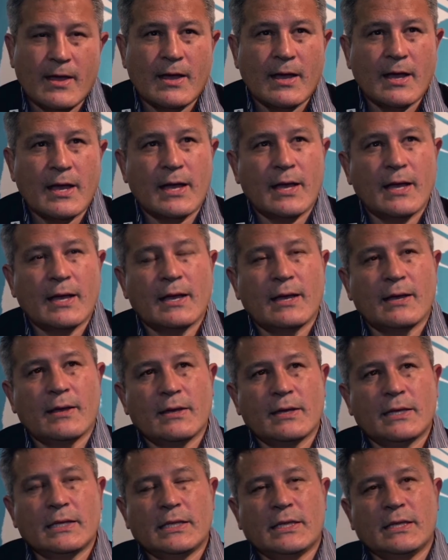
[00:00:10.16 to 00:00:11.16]

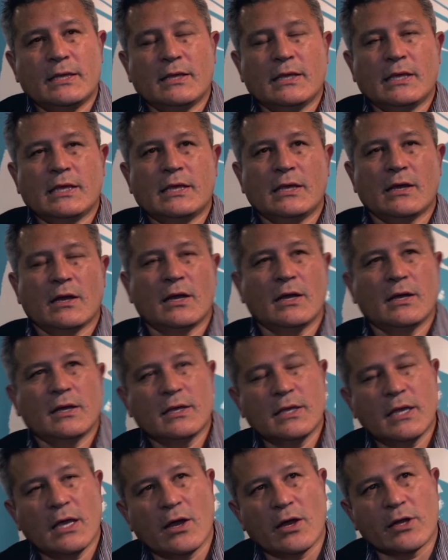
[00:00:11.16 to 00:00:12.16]

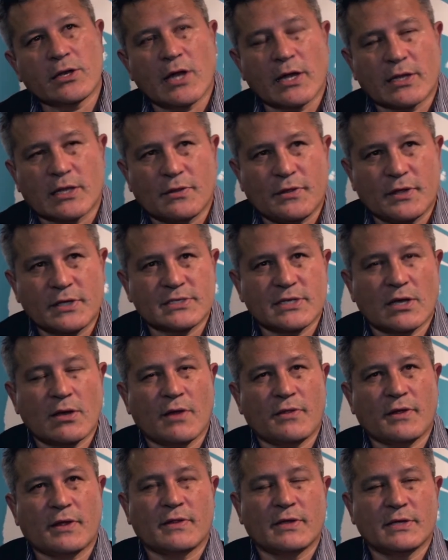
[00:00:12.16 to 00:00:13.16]
Yeah, I'd like to think so.
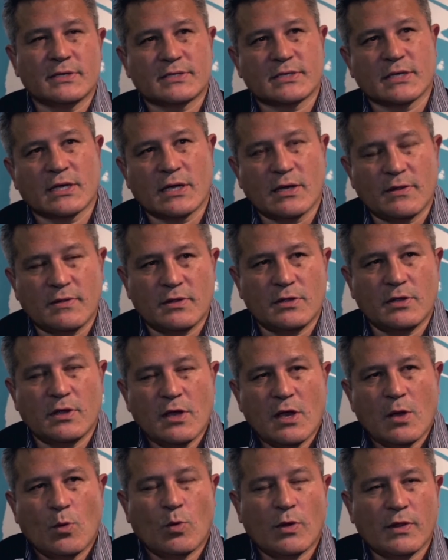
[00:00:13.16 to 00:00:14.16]
I think there's
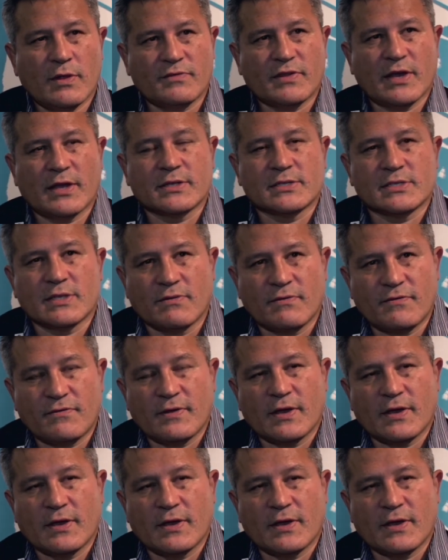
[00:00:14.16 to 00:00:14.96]
what they've done is they